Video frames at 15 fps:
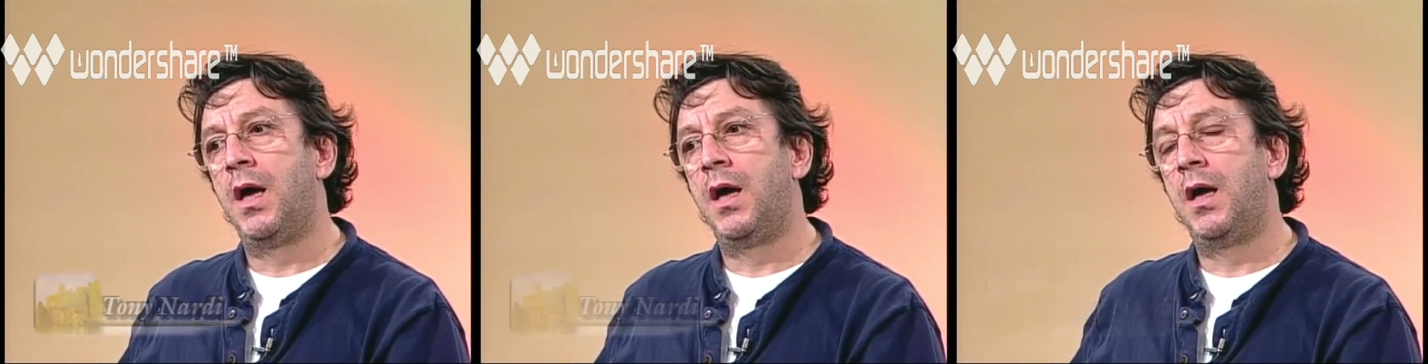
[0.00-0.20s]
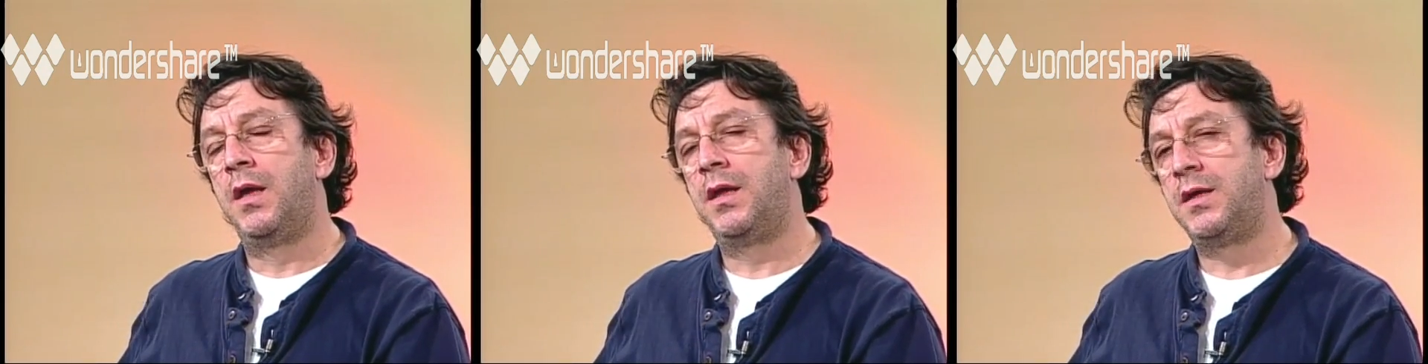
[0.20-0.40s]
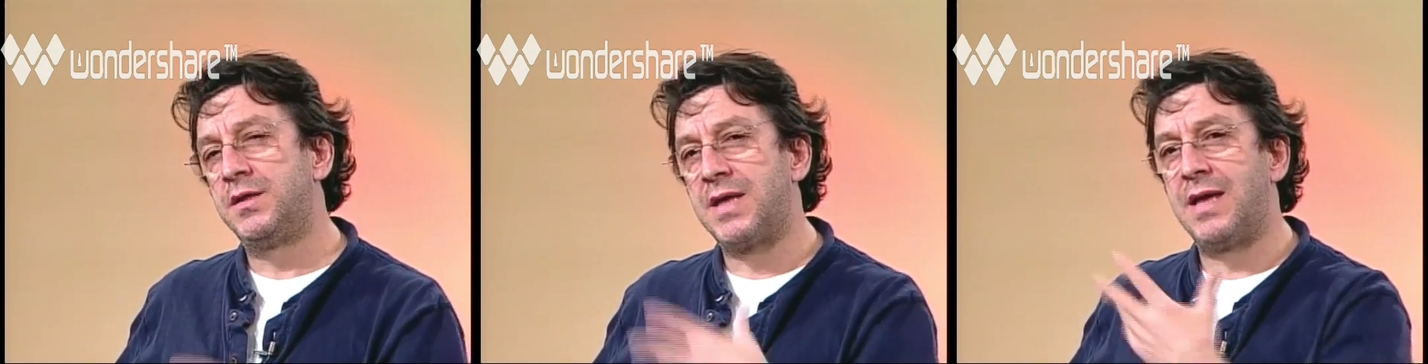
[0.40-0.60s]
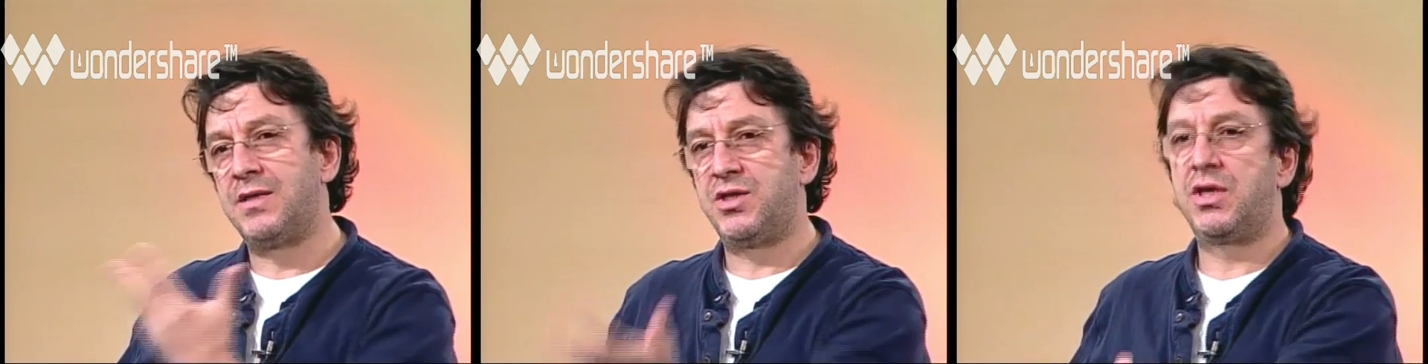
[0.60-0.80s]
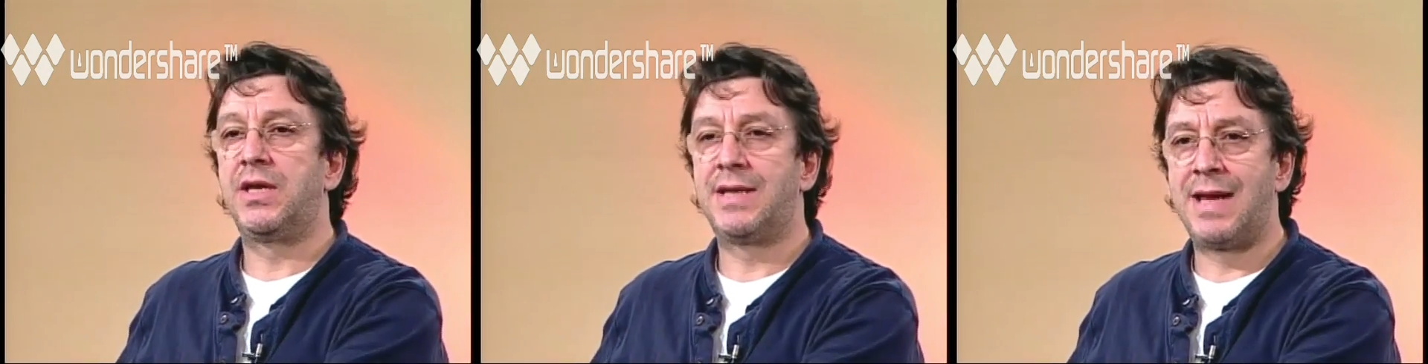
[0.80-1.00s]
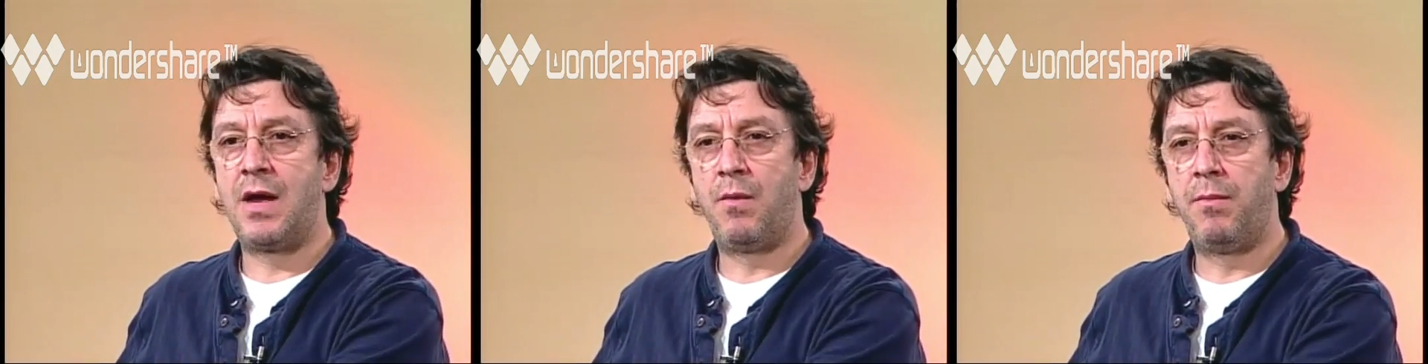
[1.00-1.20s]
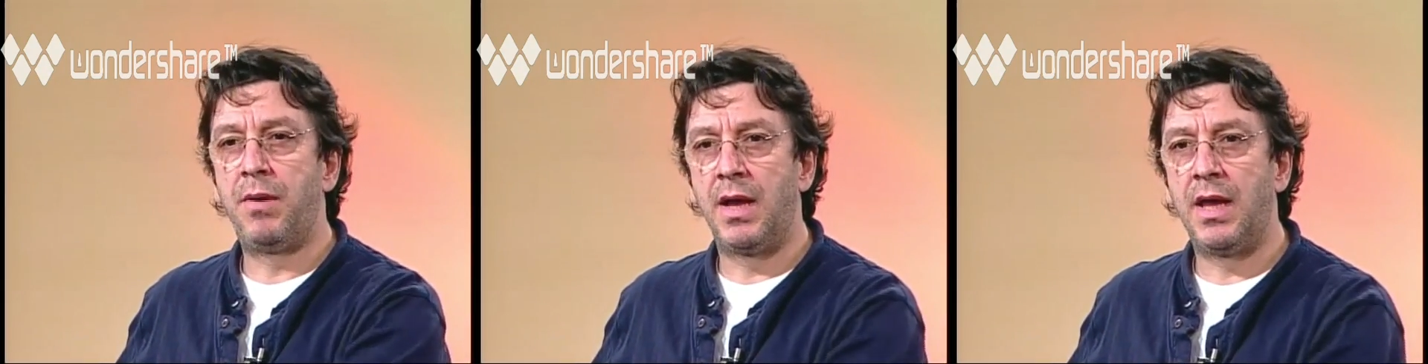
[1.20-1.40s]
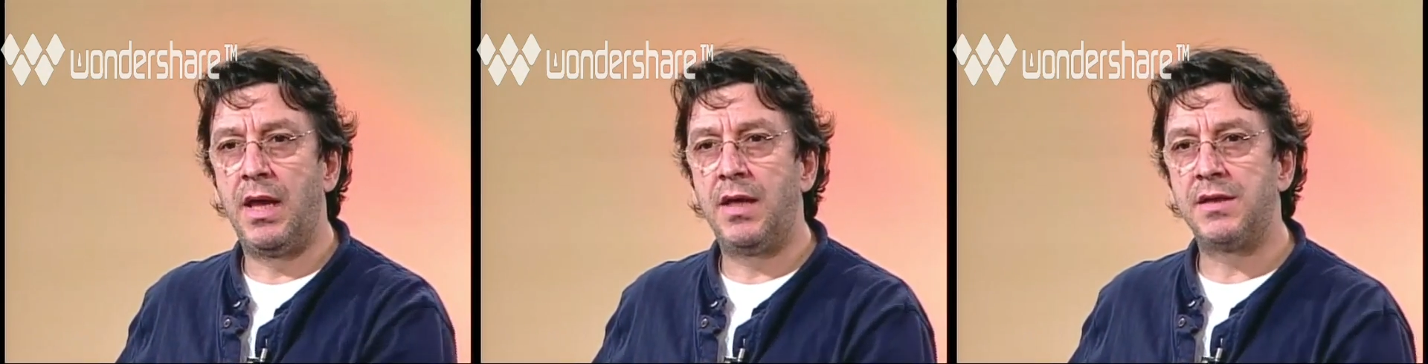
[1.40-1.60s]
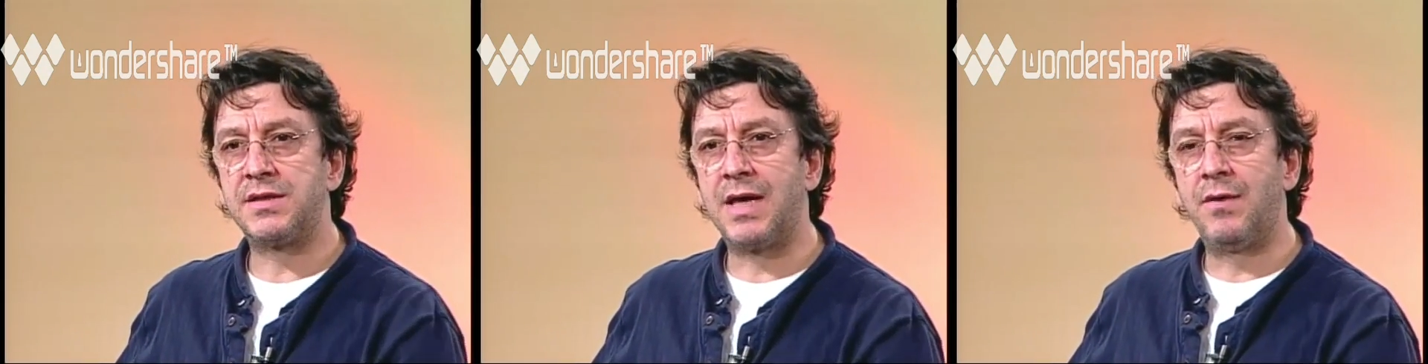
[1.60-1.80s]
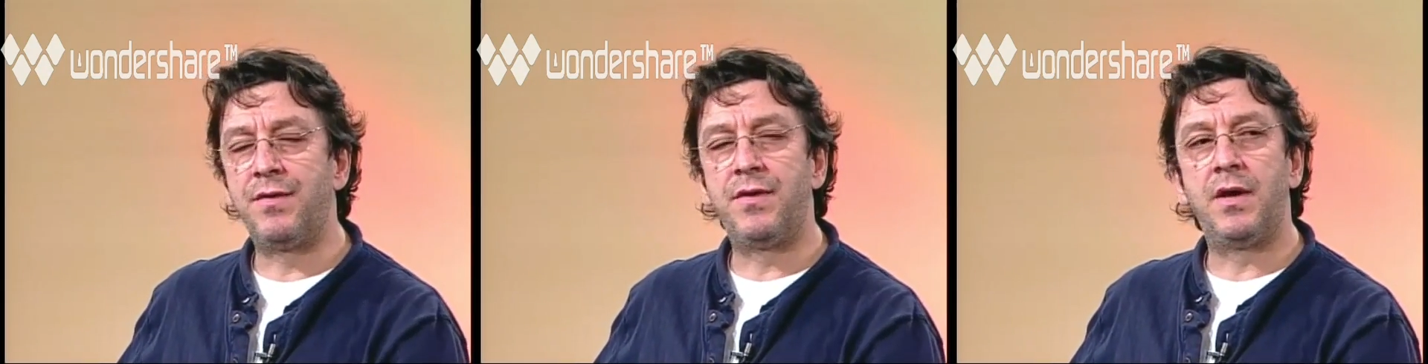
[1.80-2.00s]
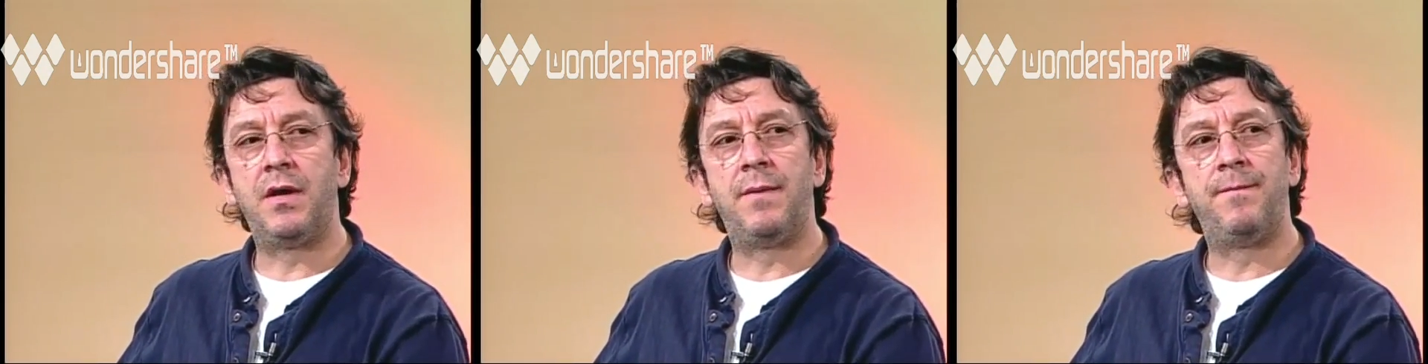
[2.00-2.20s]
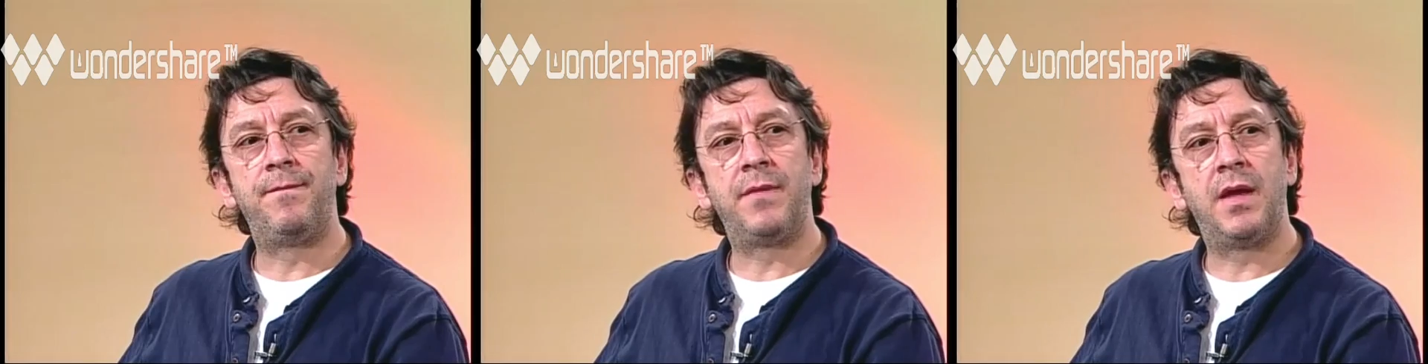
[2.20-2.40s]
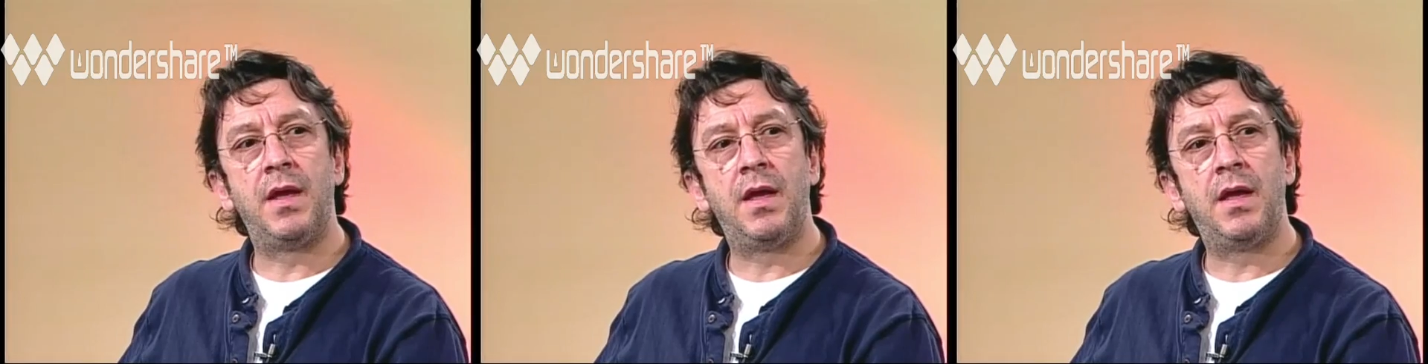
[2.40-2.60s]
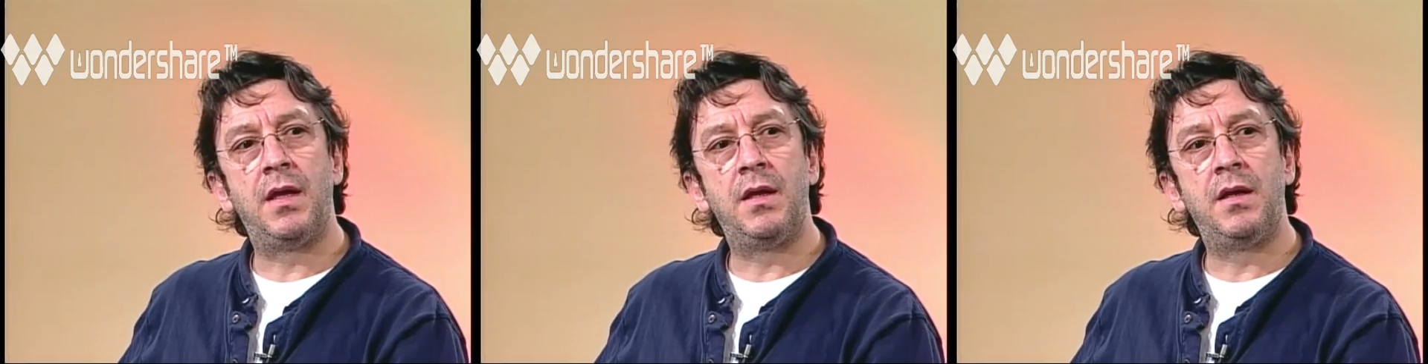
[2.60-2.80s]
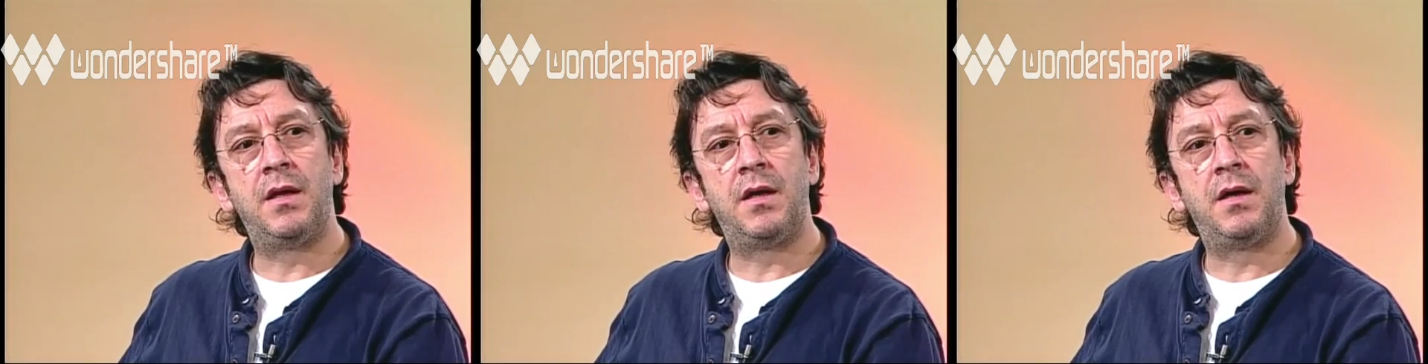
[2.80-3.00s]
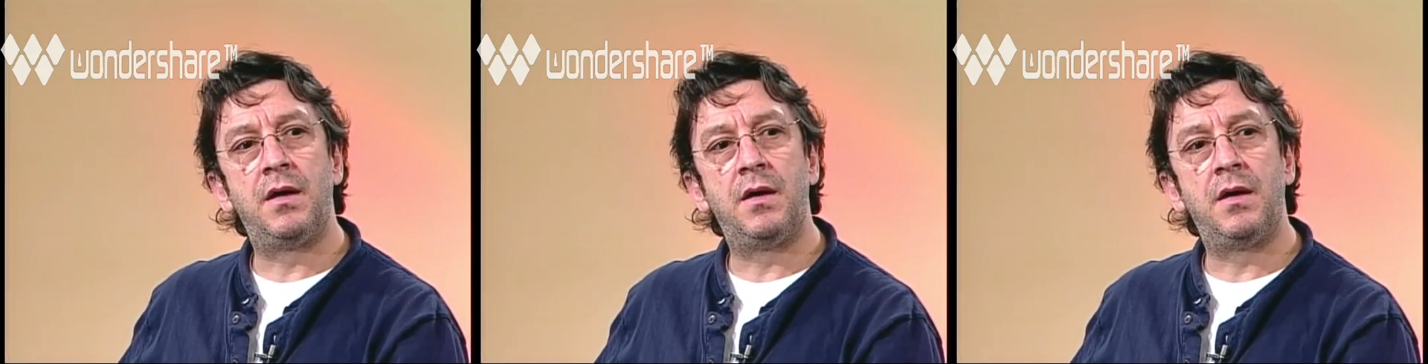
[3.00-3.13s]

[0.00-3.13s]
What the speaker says: that is actually now playing. It's out there, and